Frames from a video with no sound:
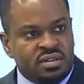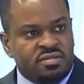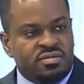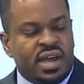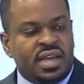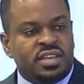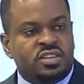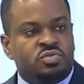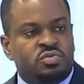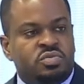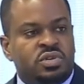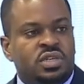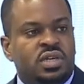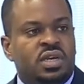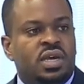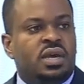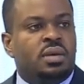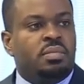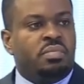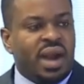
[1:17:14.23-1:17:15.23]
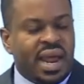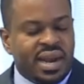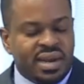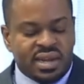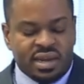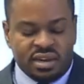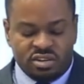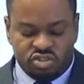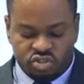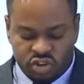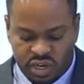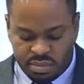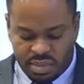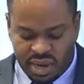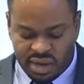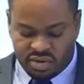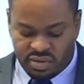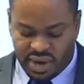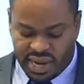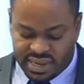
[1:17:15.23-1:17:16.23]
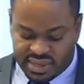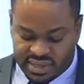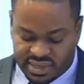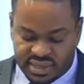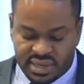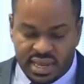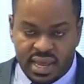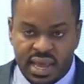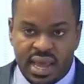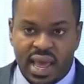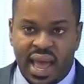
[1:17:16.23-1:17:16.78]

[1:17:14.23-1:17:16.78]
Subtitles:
advisory, branding and trademark rights,